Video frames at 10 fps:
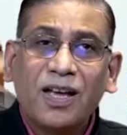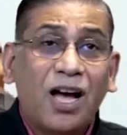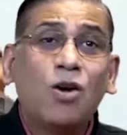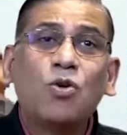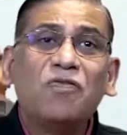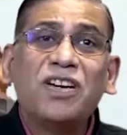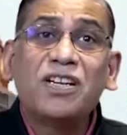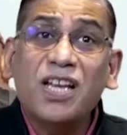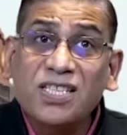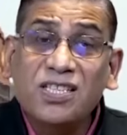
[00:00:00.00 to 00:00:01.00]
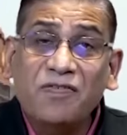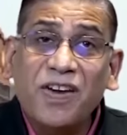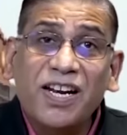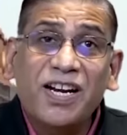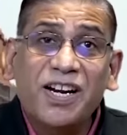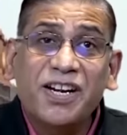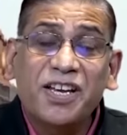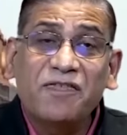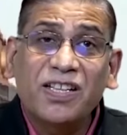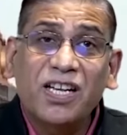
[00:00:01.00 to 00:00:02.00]
How do we test the
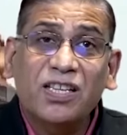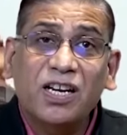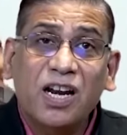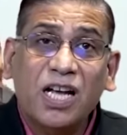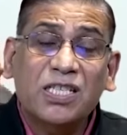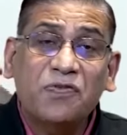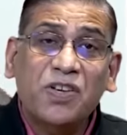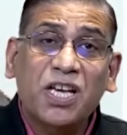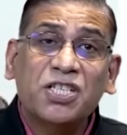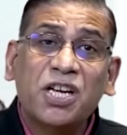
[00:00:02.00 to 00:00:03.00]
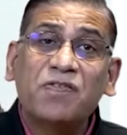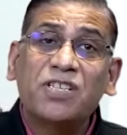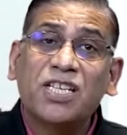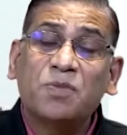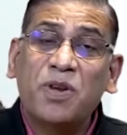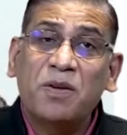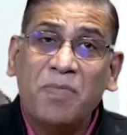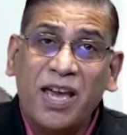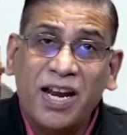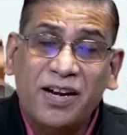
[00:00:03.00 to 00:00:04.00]
validity whether the classification which has been
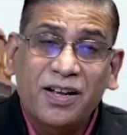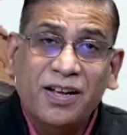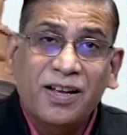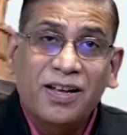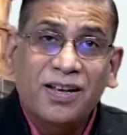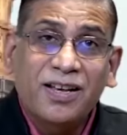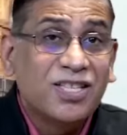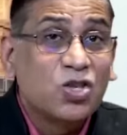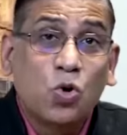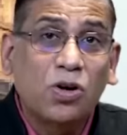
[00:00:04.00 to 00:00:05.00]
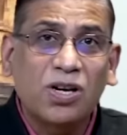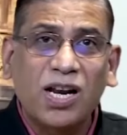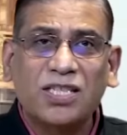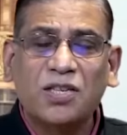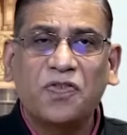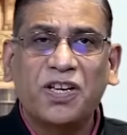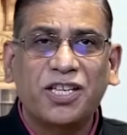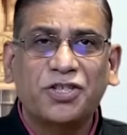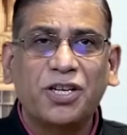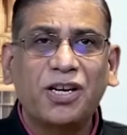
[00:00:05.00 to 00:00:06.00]
made is good
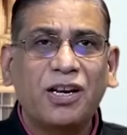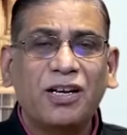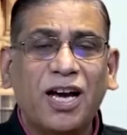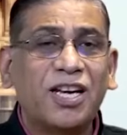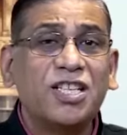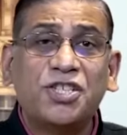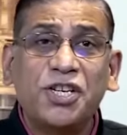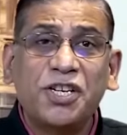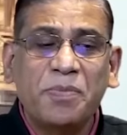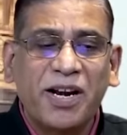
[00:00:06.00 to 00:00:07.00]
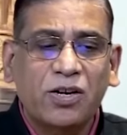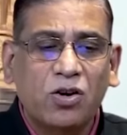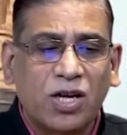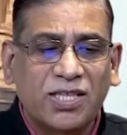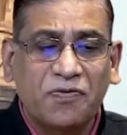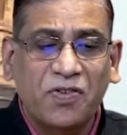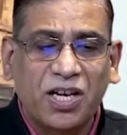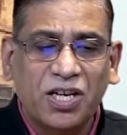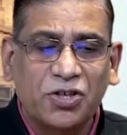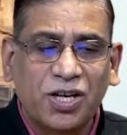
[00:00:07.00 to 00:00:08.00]
classification, a legitimate
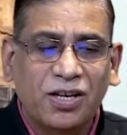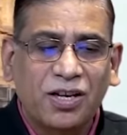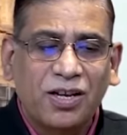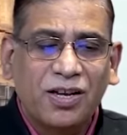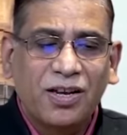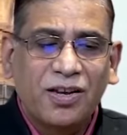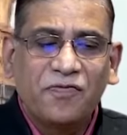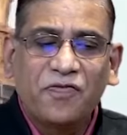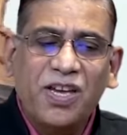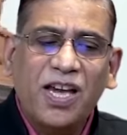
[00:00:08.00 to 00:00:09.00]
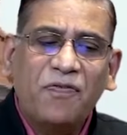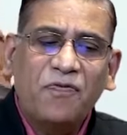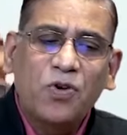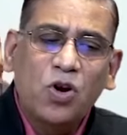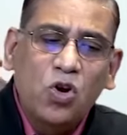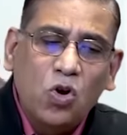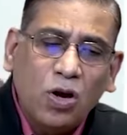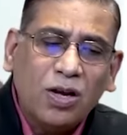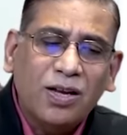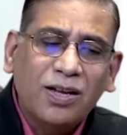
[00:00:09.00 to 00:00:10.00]
classification? We have to
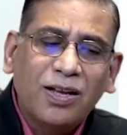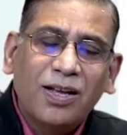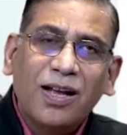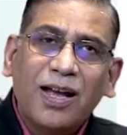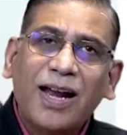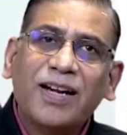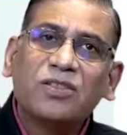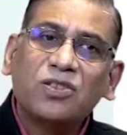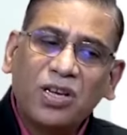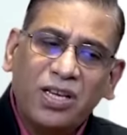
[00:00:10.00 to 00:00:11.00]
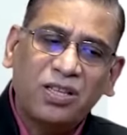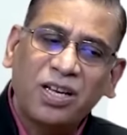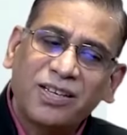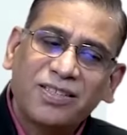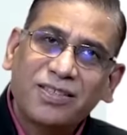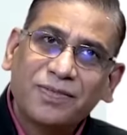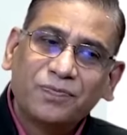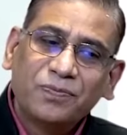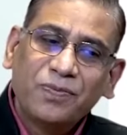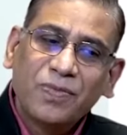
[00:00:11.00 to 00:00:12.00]
look at three things.
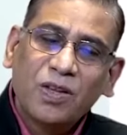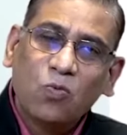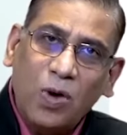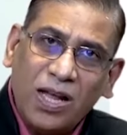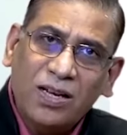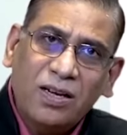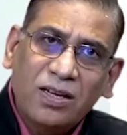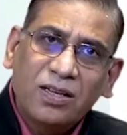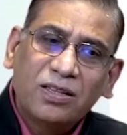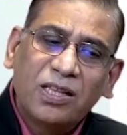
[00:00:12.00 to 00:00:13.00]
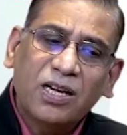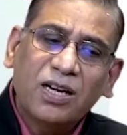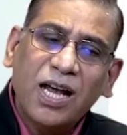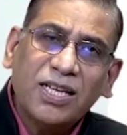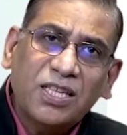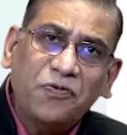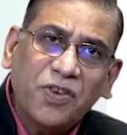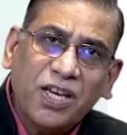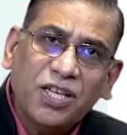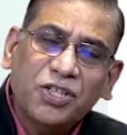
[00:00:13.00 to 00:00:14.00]
One, the
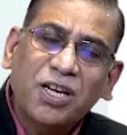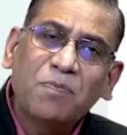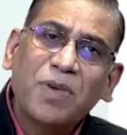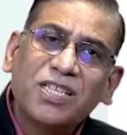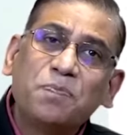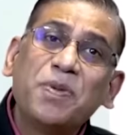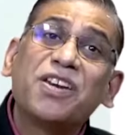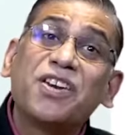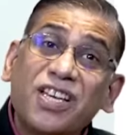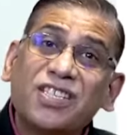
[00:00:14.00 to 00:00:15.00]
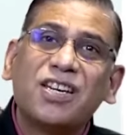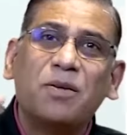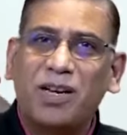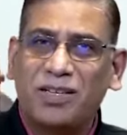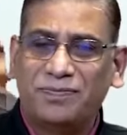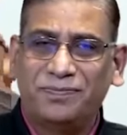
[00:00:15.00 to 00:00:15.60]
classification must be reasonable.